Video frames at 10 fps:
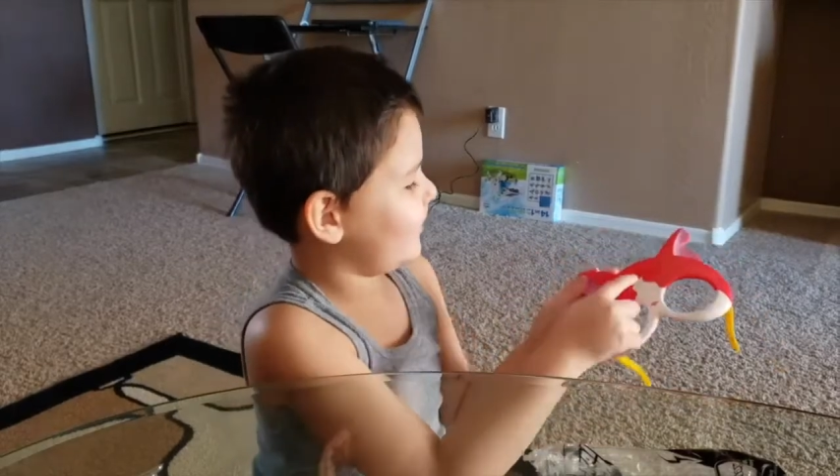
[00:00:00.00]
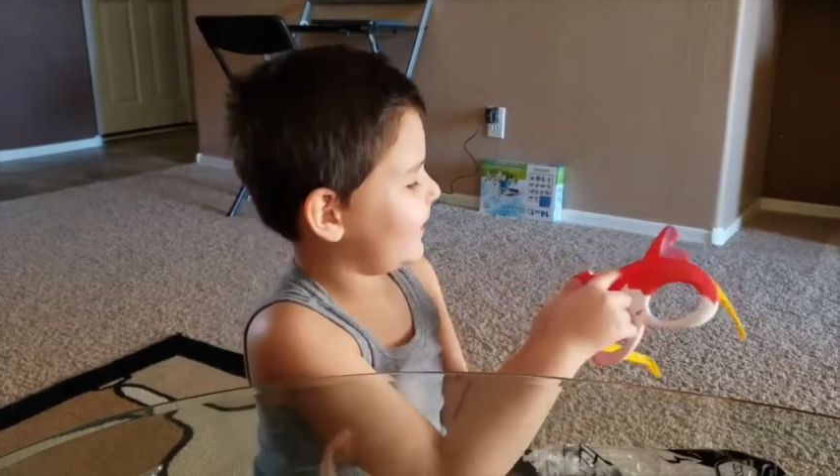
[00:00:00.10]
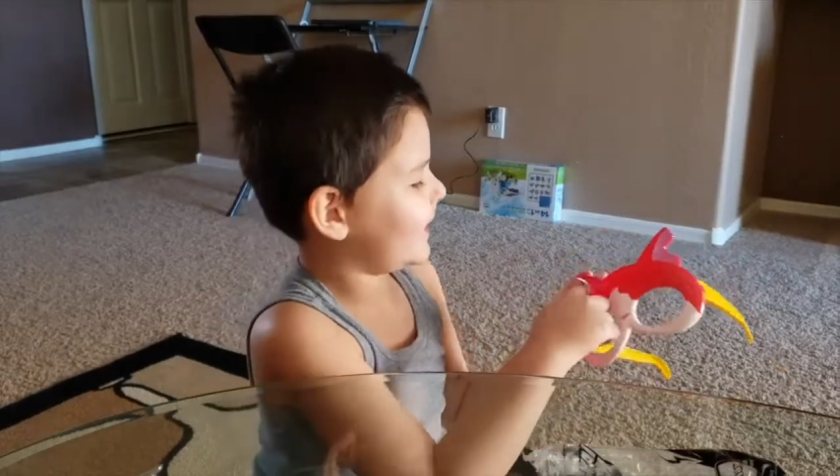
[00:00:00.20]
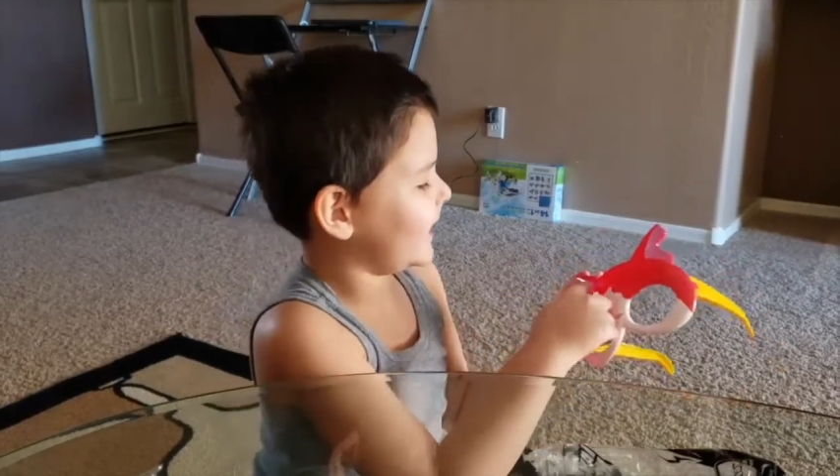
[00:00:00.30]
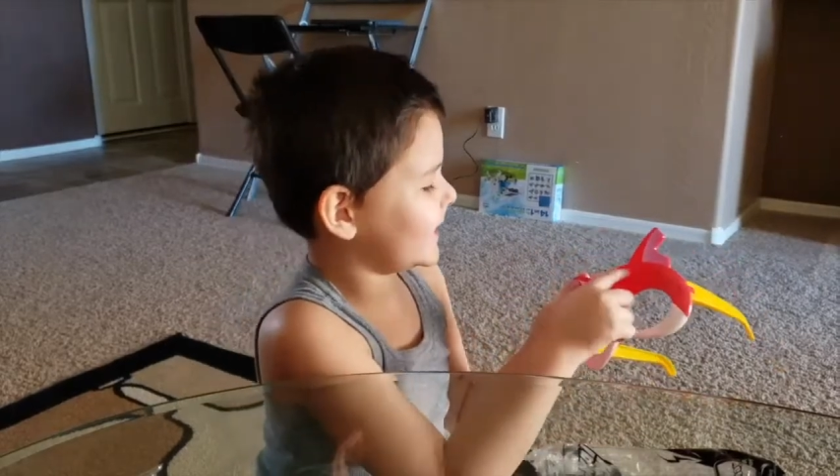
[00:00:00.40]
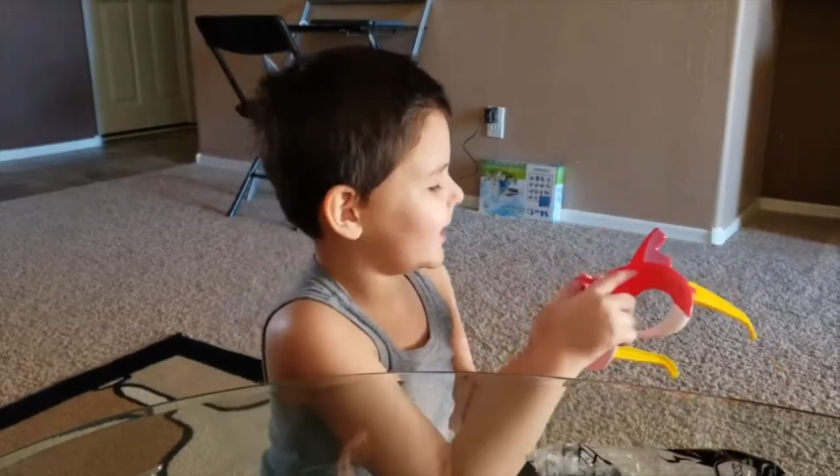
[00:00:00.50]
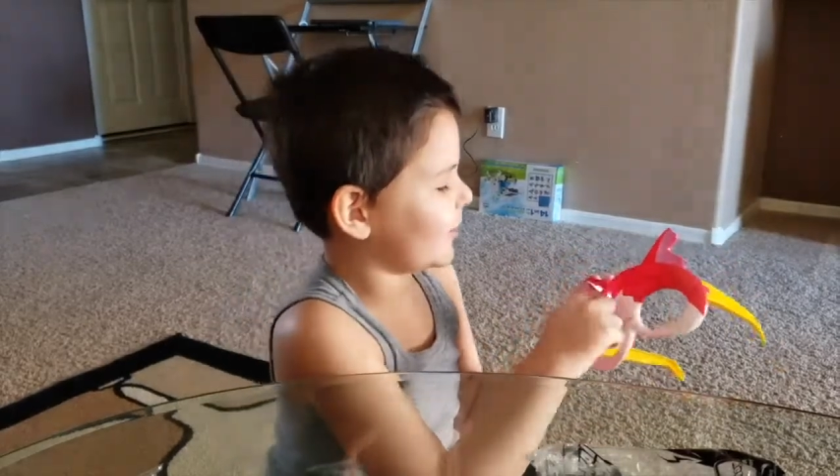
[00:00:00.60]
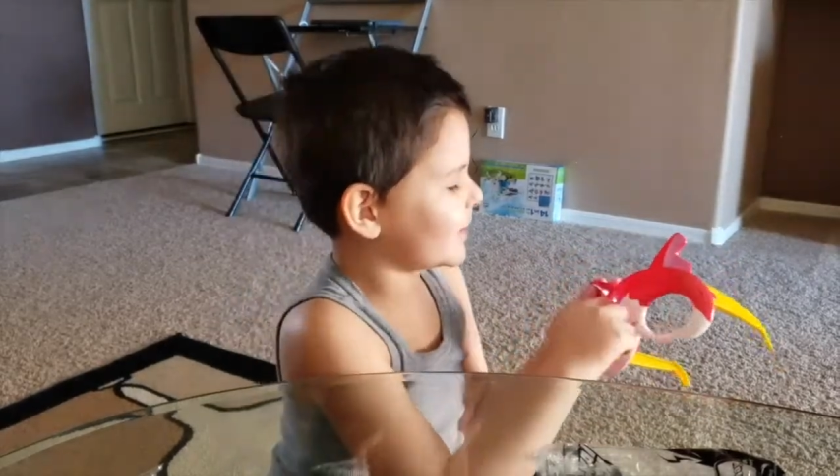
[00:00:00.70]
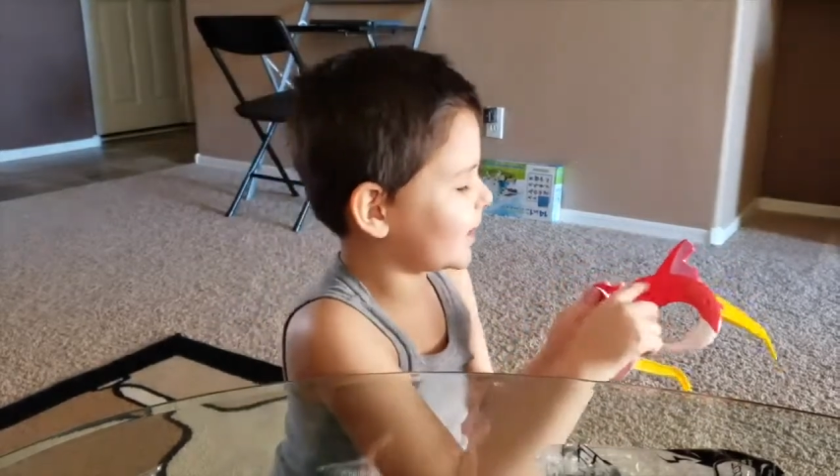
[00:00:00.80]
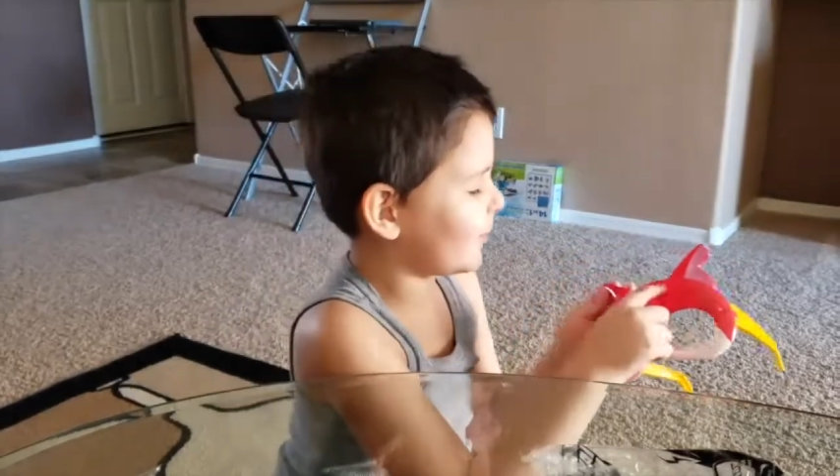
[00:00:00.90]
Because
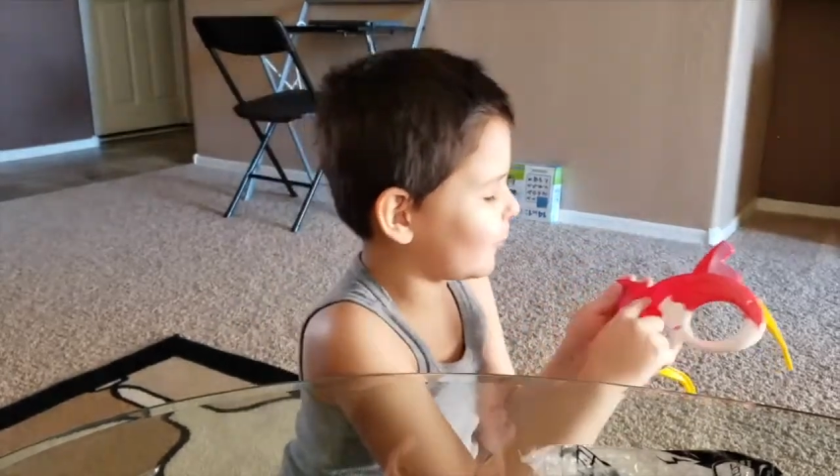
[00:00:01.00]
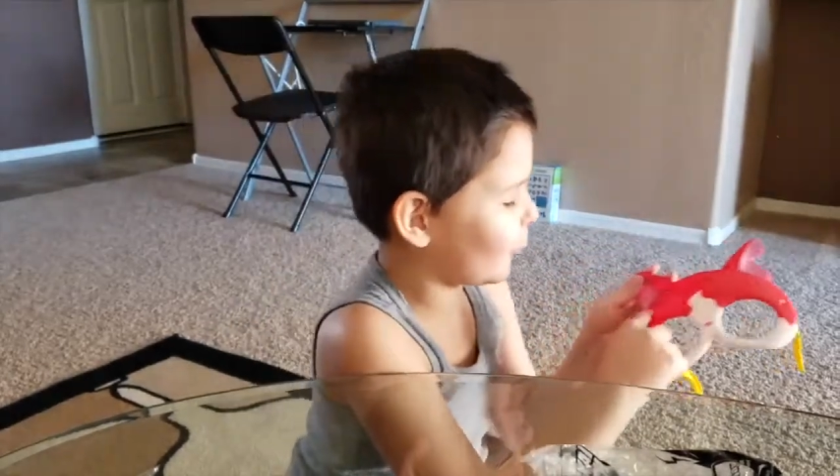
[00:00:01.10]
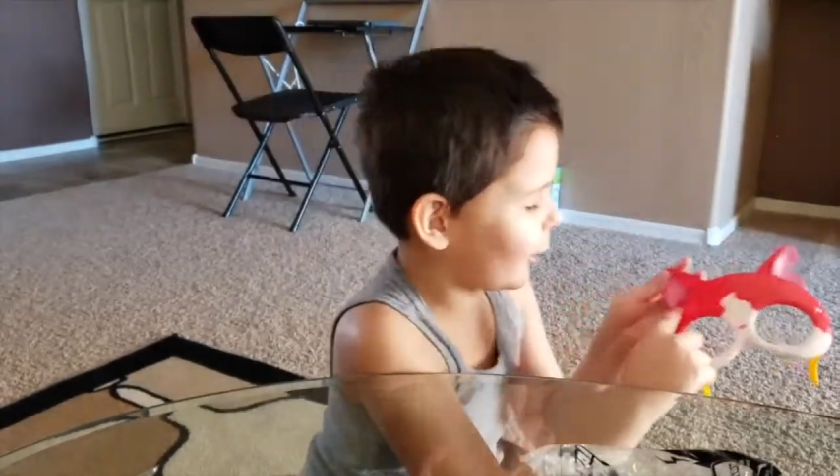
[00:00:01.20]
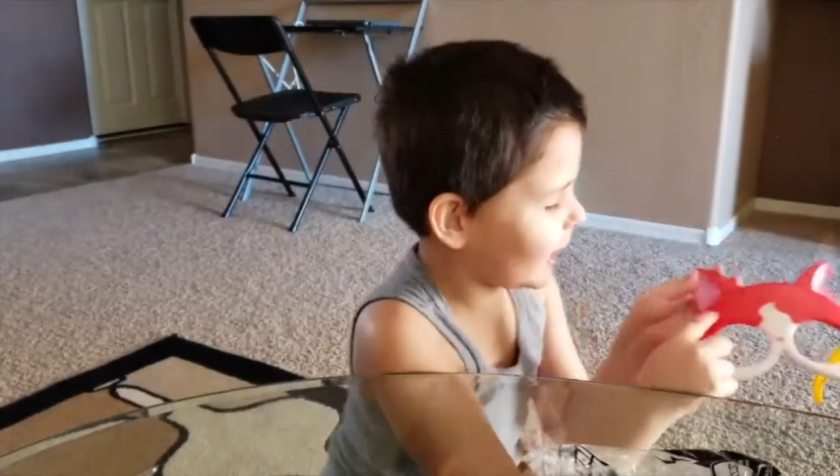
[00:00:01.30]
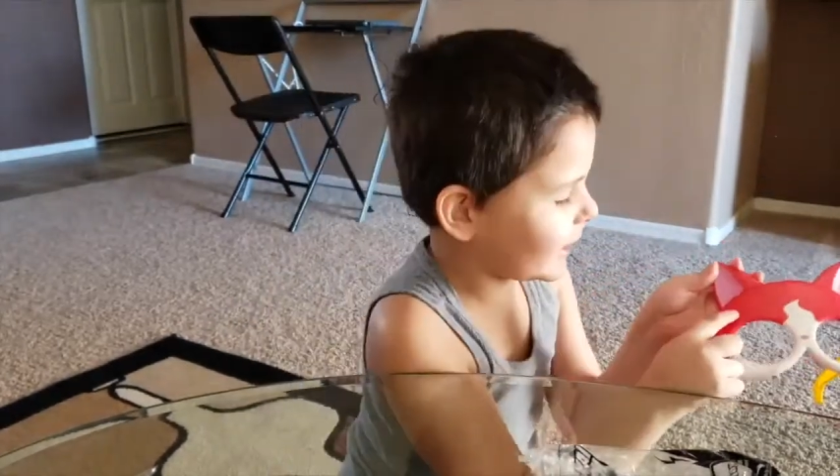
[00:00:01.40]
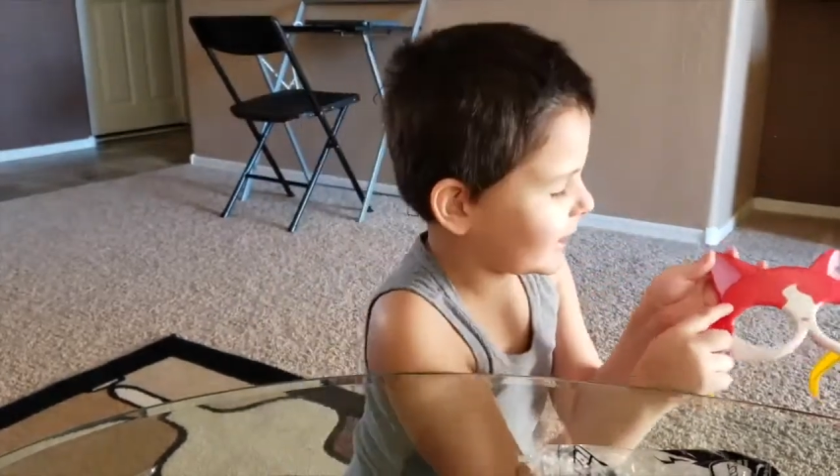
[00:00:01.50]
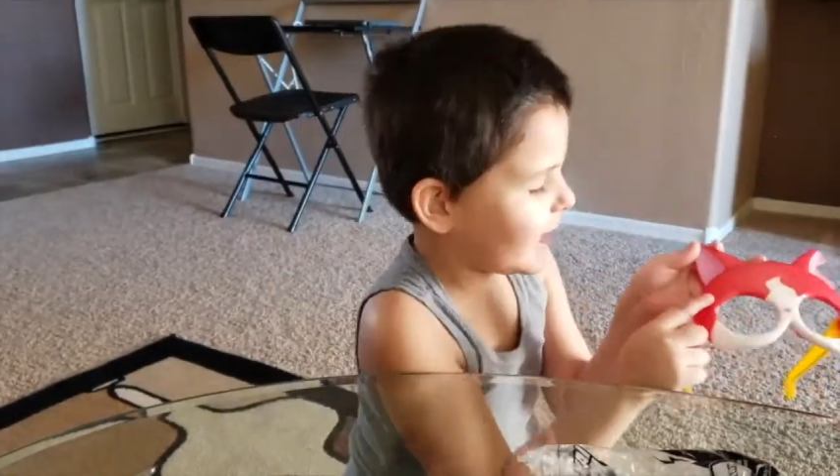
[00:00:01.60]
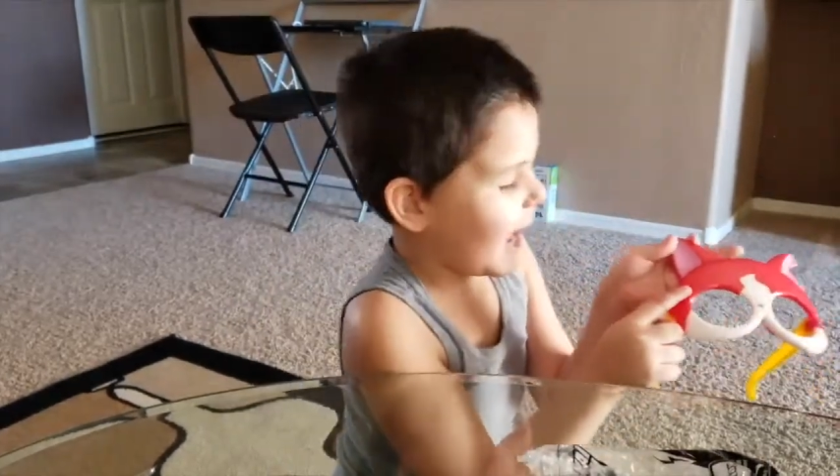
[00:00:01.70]
there's some red